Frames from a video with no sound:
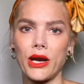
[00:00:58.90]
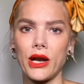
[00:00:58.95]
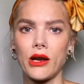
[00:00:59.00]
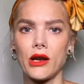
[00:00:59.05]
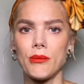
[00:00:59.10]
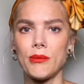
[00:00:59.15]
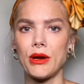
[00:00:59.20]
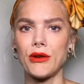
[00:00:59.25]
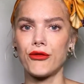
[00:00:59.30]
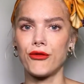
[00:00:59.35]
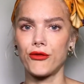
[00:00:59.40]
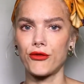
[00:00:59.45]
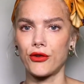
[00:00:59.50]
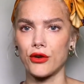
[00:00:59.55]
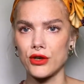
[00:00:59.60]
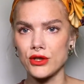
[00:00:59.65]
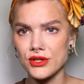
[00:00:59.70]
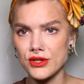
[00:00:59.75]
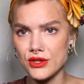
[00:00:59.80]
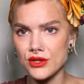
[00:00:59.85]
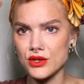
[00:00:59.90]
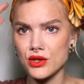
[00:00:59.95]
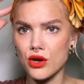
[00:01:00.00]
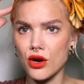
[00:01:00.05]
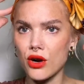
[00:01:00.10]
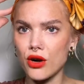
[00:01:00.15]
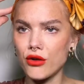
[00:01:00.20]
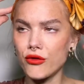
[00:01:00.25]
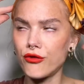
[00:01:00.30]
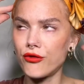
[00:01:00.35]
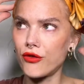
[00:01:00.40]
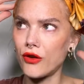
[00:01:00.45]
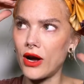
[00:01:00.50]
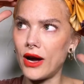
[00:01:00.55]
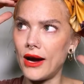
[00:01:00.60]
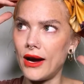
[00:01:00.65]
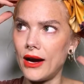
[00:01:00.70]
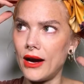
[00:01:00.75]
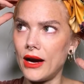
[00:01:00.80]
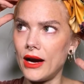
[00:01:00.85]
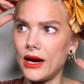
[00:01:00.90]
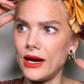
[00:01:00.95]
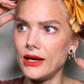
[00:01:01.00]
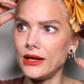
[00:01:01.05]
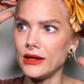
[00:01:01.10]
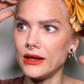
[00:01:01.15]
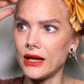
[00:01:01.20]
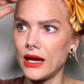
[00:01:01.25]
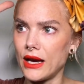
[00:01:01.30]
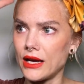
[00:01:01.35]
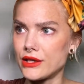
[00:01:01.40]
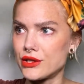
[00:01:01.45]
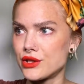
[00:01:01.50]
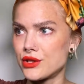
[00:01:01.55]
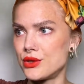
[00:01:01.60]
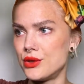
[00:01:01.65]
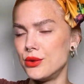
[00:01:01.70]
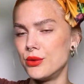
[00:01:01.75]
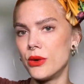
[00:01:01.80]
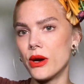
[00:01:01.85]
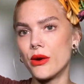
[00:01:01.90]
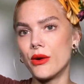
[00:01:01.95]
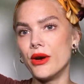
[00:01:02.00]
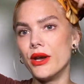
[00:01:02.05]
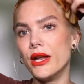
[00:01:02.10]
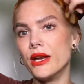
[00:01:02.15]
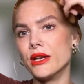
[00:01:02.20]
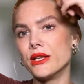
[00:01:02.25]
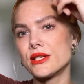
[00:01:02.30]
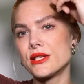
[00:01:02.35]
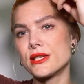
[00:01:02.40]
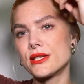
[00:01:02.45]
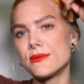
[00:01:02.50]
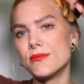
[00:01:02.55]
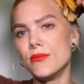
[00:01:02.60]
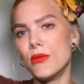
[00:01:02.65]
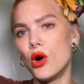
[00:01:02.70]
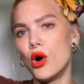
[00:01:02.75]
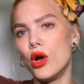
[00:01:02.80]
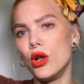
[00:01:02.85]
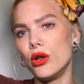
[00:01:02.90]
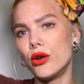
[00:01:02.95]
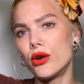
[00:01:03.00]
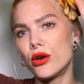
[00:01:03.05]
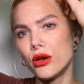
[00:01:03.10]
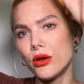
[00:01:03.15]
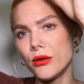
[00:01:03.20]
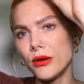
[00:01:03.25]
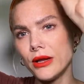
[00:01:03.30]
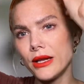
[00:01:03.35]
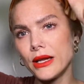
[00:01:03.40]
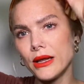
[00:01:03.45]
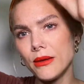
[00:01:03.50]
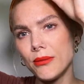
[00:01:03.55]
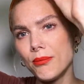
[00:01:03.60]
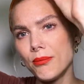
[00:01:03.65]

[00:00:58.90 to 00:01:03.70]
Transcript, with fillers: I got my first scarf, I liked to wear it in a smaller little